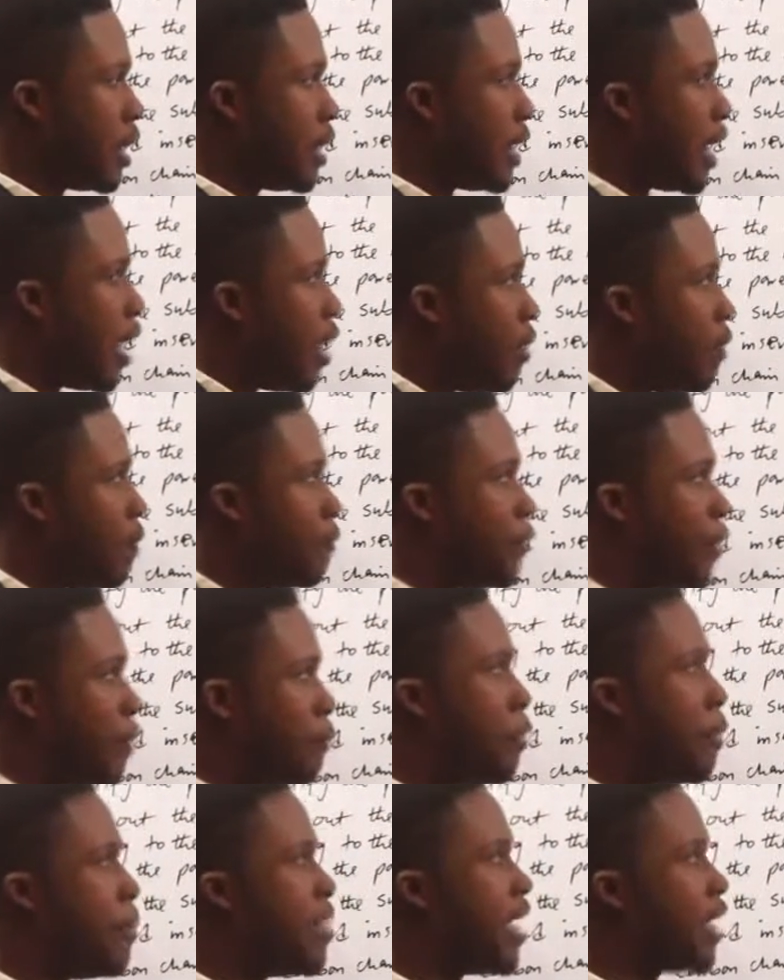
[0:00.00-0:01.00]
Now the
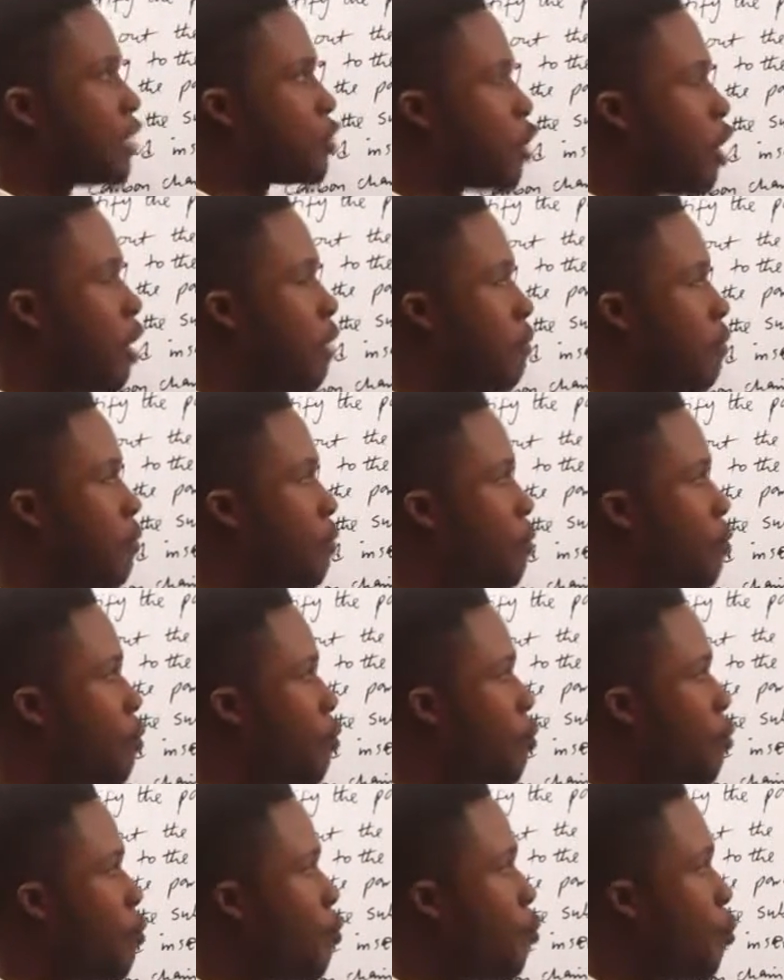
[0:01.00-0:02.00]
bromine atom,
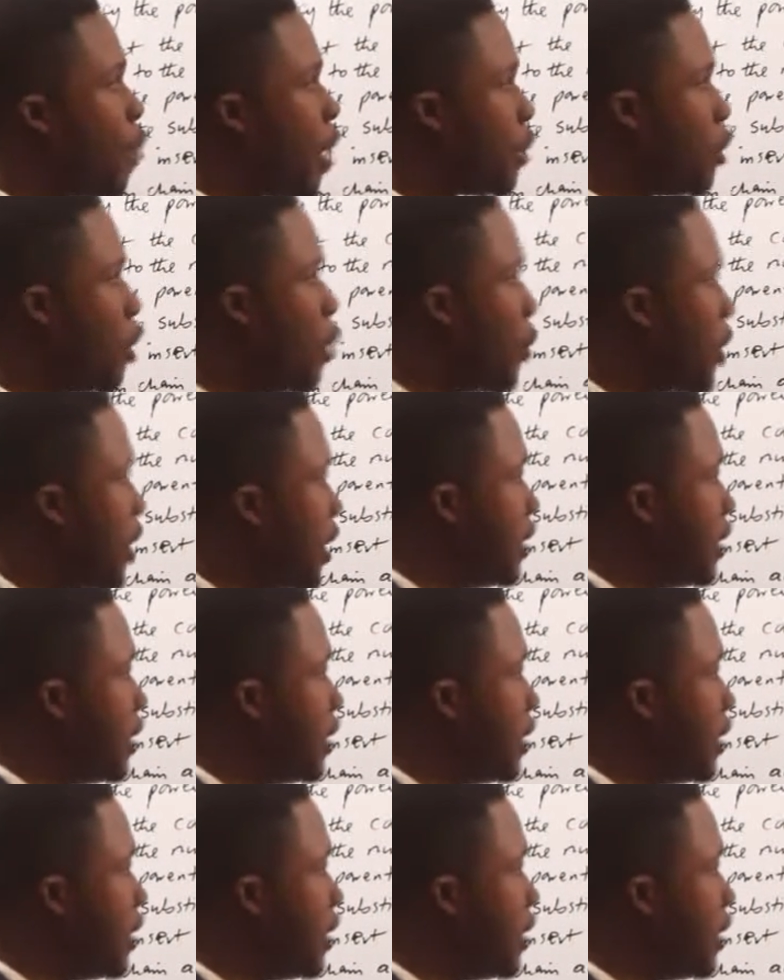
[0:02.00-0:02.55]
we are done with